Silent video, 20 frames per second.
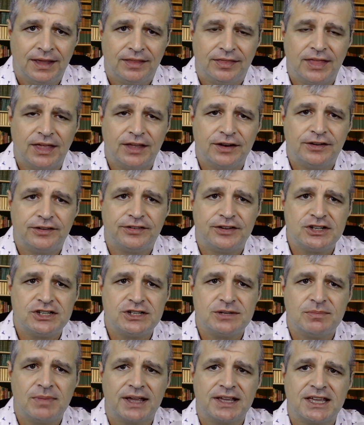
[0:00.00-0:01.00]
Their
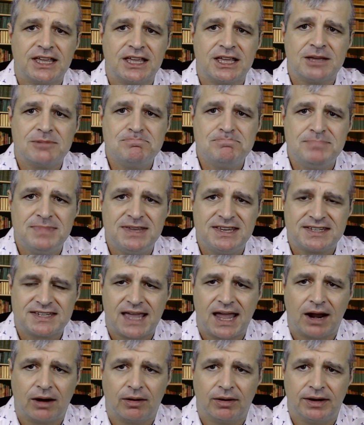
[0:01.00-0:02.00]
decision-making
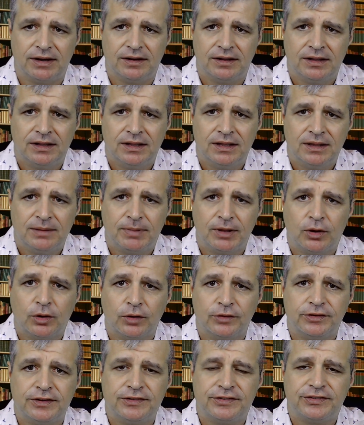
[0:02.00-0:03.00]
miscarried
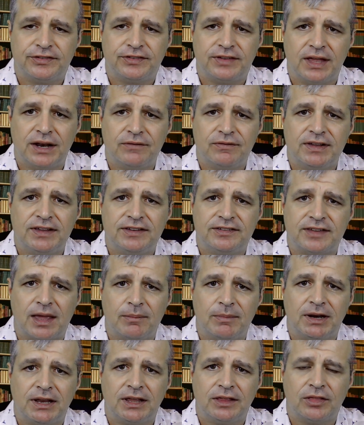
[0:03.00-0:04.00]
because instead of
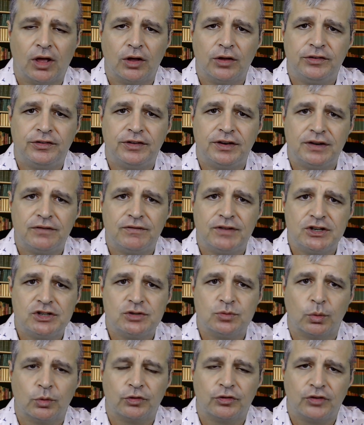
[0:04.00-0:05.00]
examining those
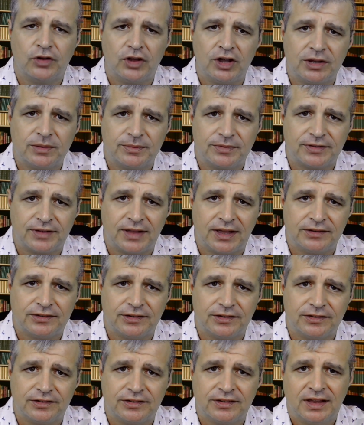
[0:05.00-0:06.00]
individual
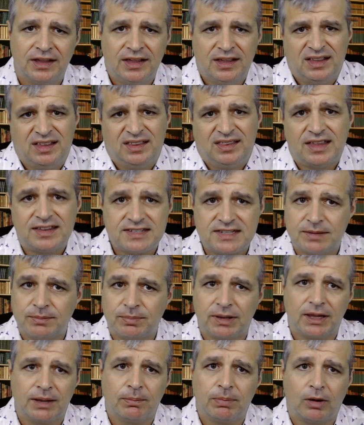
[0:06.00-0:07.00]
circumstances, they
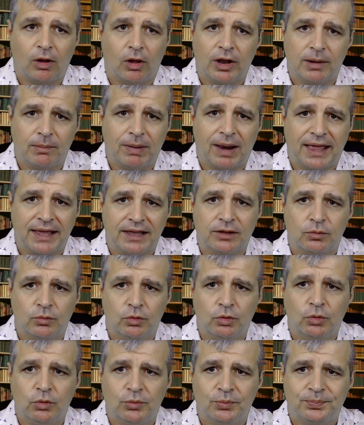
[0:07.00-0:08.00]
simply applied a blanket
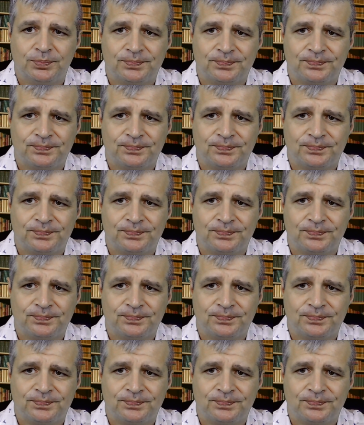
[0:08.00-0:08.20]
rule.